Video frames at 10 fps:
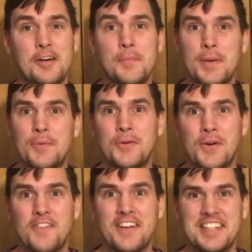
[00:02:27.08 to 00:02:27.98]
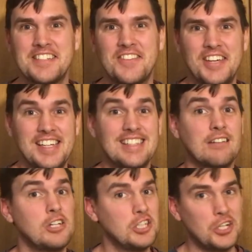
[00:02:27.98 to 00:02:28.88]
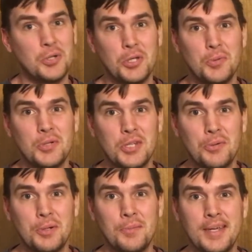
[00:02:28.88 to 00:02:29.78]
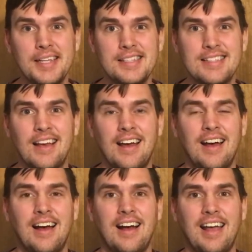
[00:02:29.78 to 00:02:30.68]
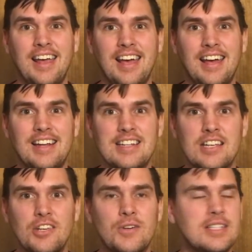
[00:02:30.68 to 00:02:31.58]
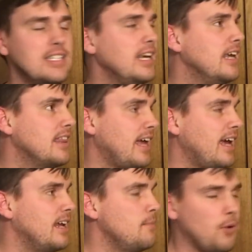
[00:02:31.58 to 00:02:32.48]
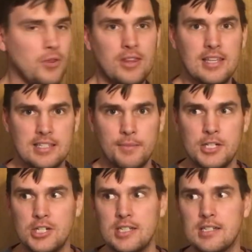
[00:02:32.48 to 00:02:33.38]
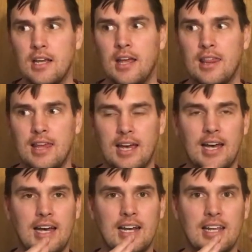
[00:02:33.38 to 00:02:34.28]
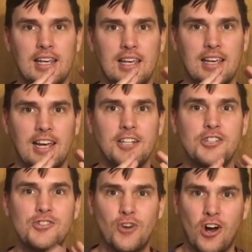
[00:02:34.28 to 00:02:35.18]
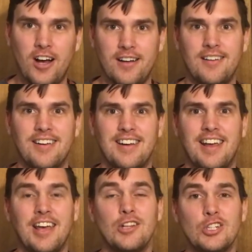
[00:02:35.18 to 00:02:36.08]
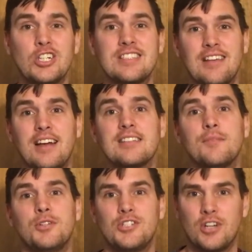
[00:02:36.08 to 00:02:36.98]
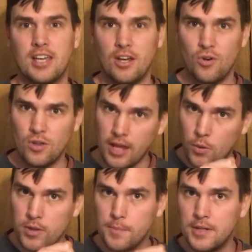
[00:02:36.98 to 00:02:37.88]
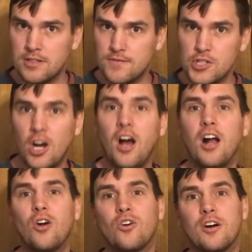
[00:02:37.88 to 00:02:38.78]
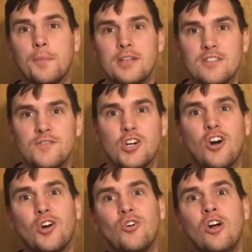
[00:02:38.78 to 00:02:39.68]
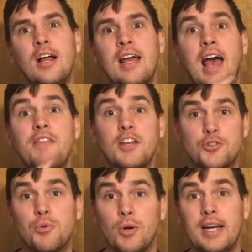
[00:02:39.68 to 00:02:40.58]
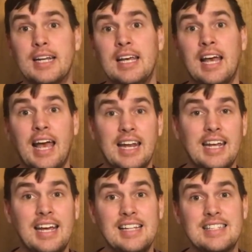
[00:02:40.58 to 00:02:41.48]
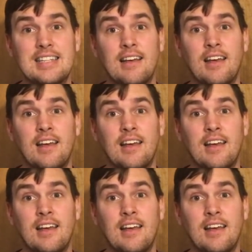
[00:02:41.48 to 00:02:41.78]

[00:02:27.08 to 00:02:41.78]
people who are fans of his clearly will know what it means. And you can see that in both of these images that it's drawn. It looks like someone took it with a piece of chalk or a piece of charcoal and they drew it. And it's